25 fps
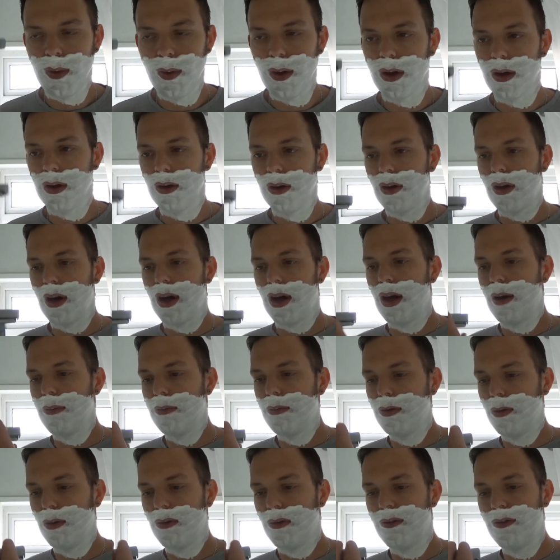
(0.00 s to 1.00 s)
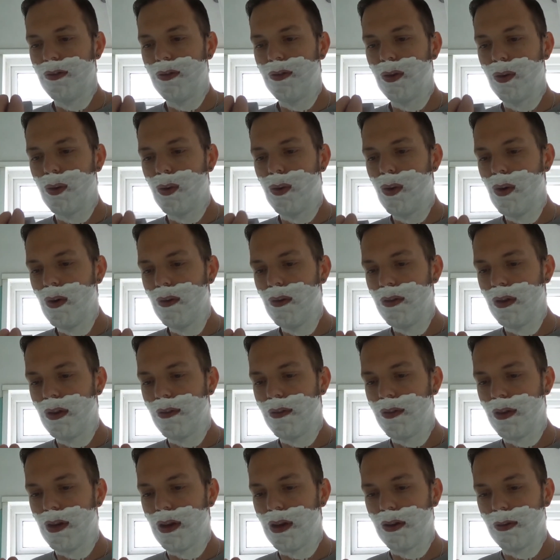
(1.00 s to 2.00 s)
We're going to dial it up to a 4 for the
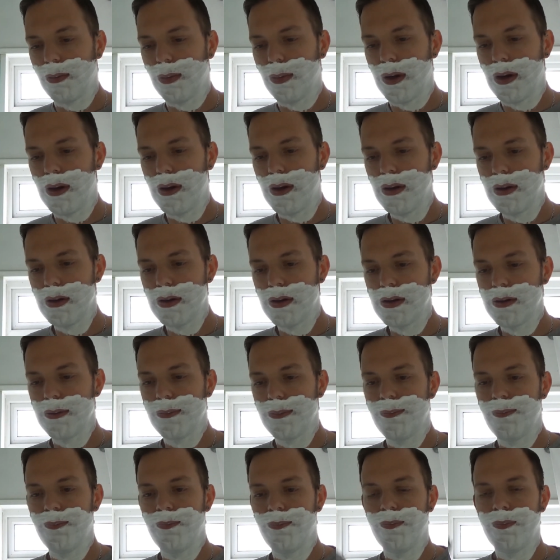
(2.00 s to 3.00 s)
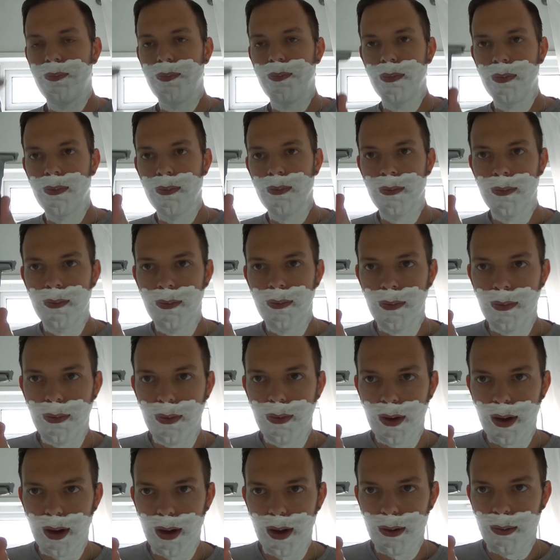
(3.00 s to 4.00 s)
first pass.
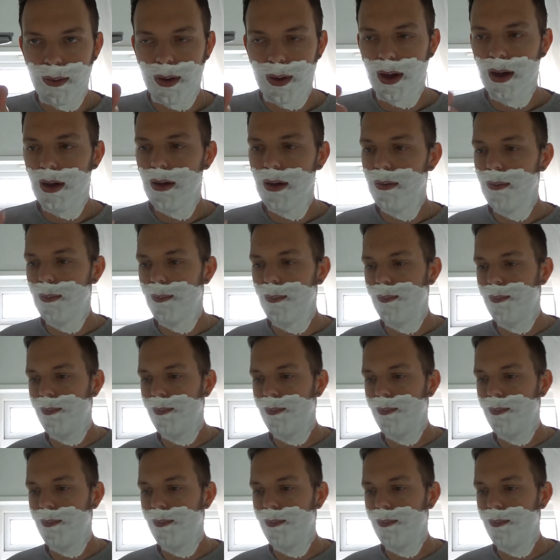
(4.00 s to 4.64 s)
There we go.